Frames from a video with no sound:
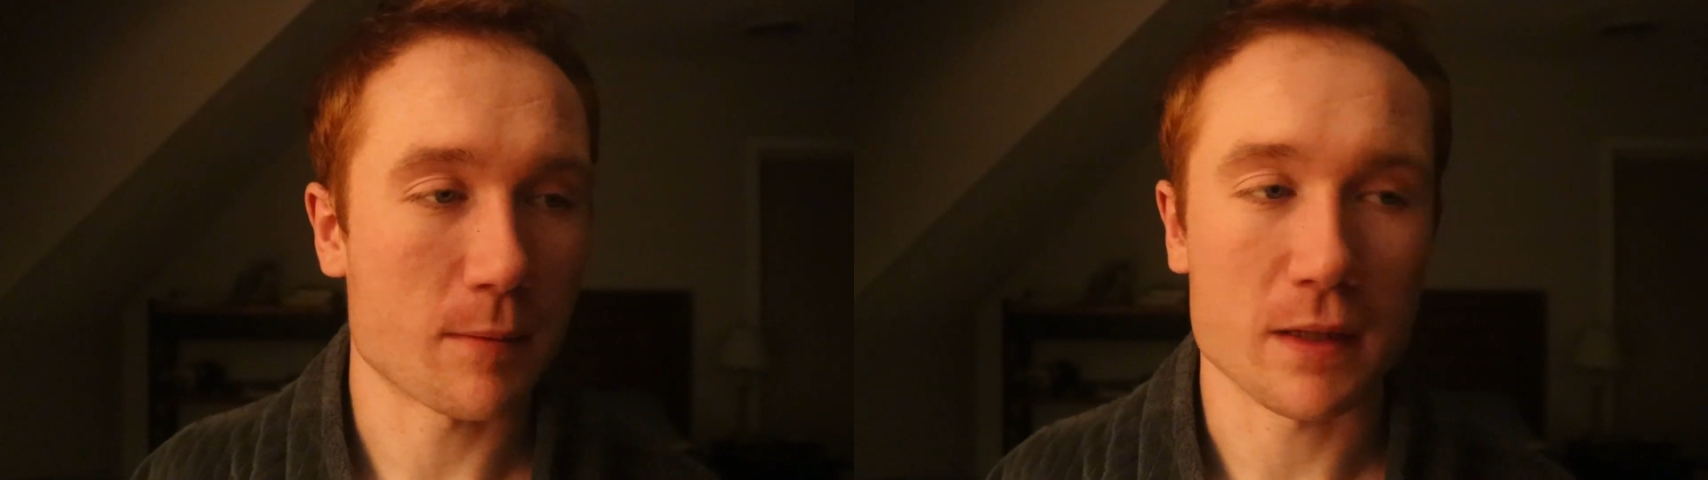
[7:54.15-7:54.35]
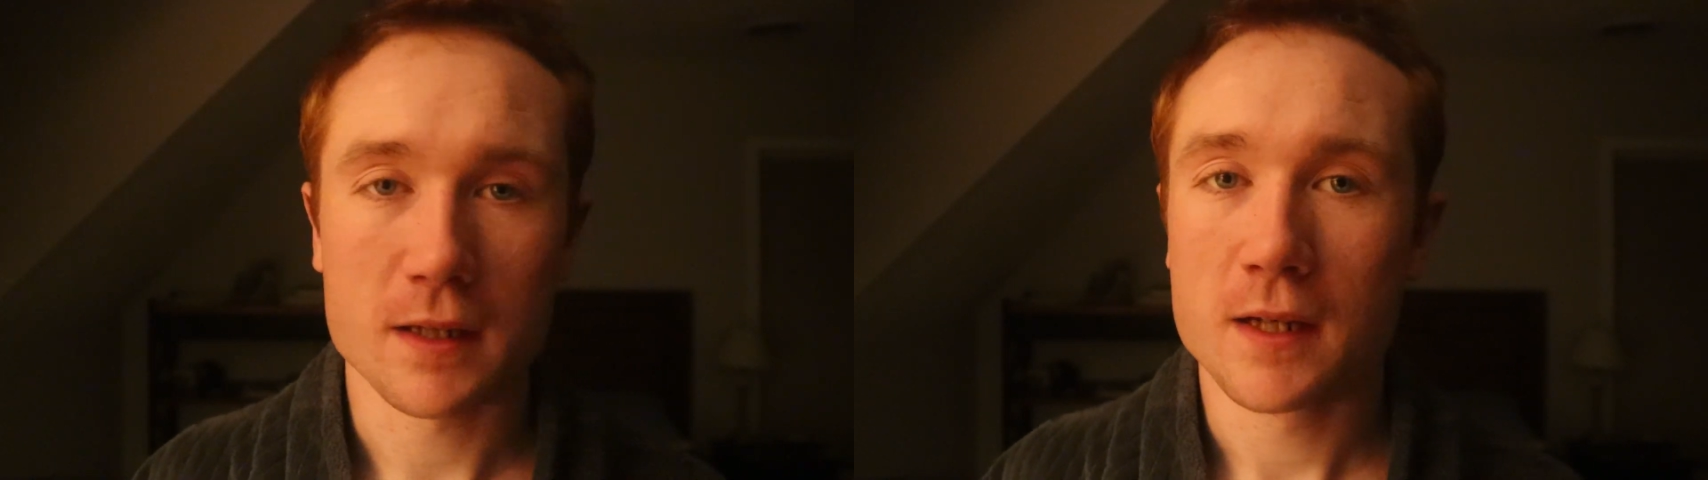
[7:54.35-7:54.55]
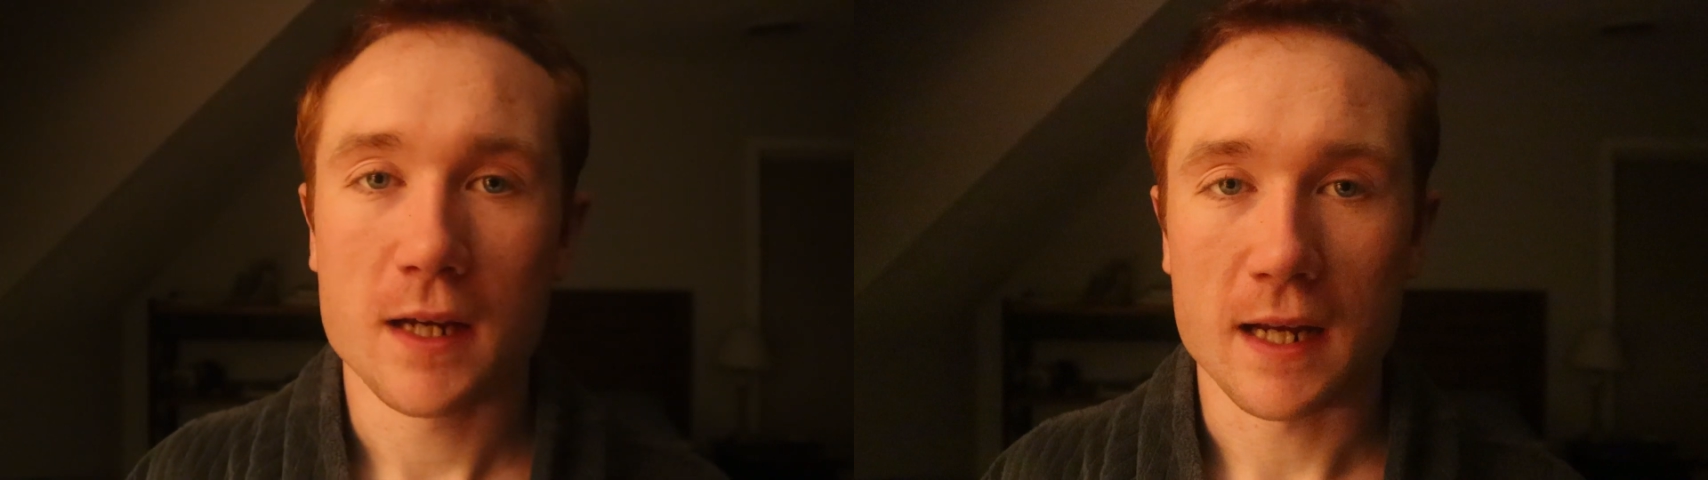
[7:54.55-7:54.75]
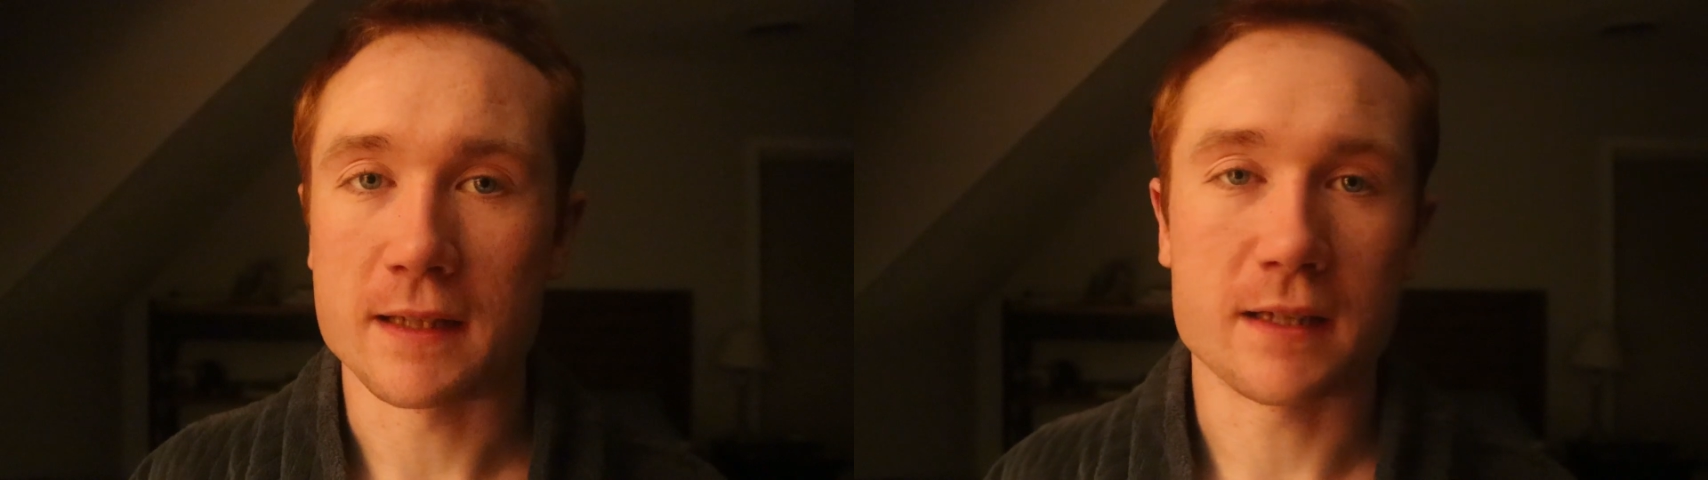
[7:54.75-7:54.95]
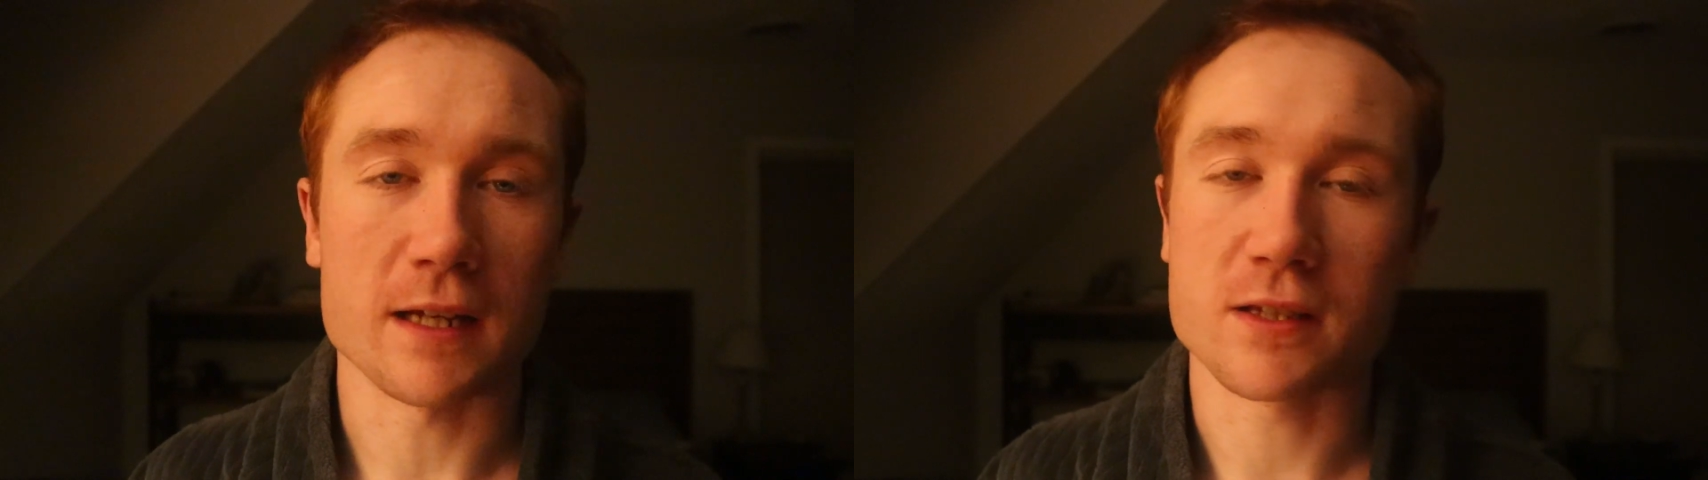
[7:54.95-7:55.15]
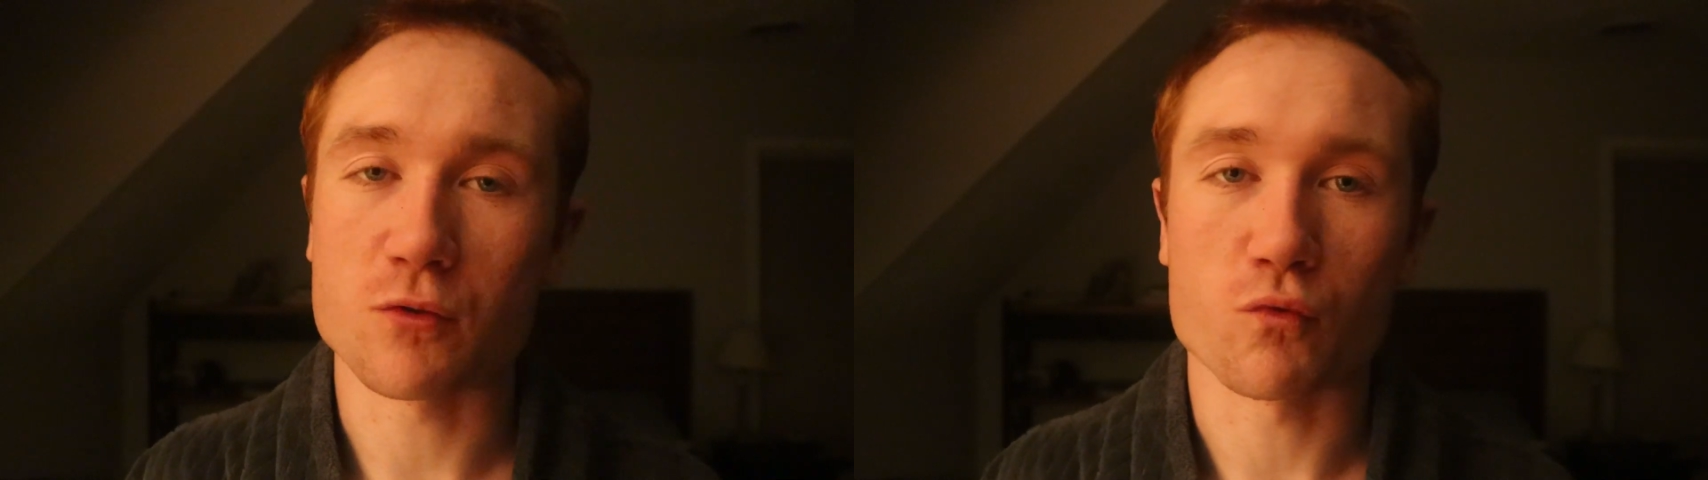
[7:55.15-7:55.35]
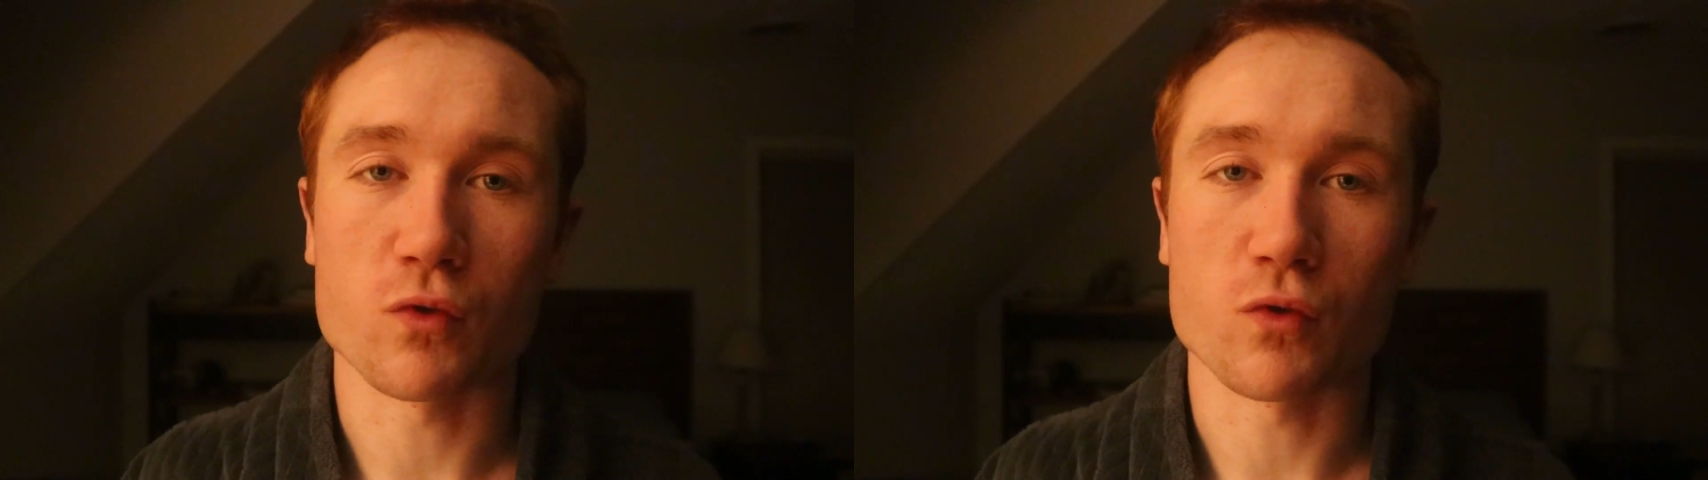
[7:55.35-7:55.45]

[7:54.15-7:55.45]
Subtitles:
and it doesn't